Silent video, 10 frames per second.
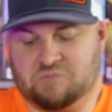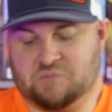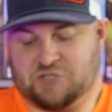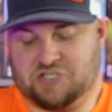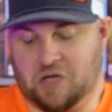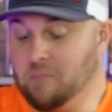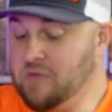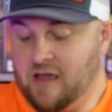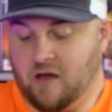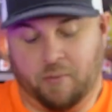
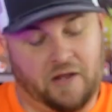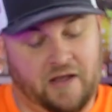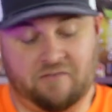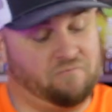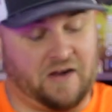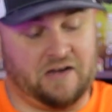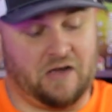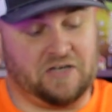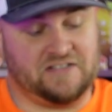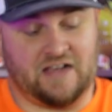Someday I'll play it and find
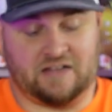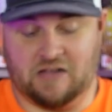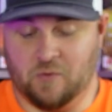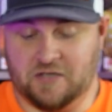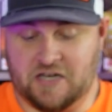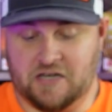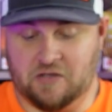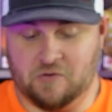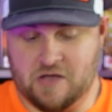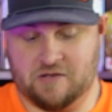out exactly what you
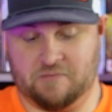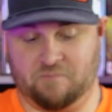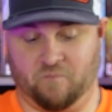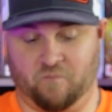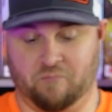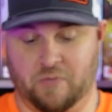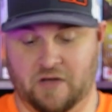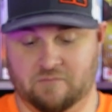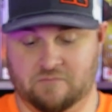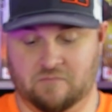do,
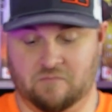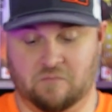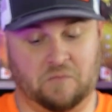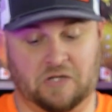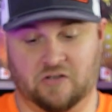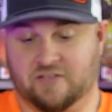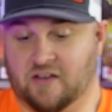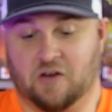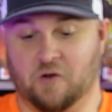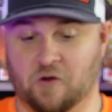but it looks
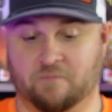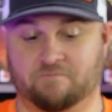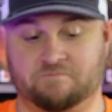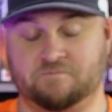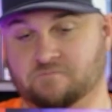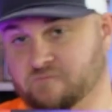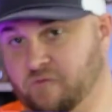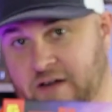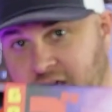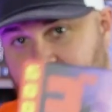like you're
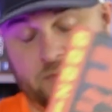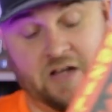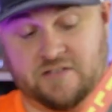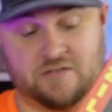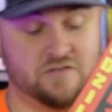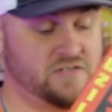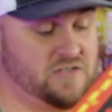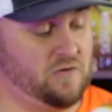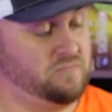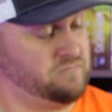fighting other monsters,
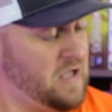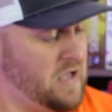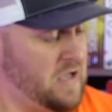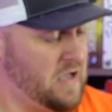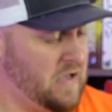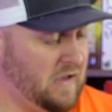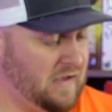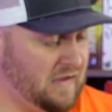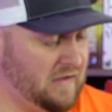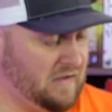so
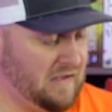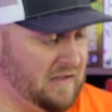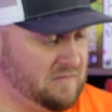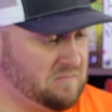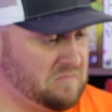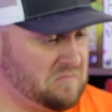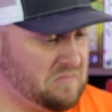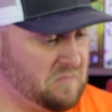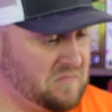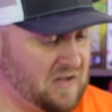it
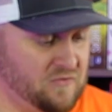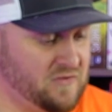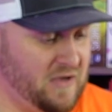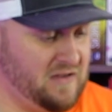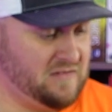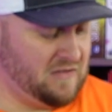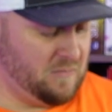sounds amazing to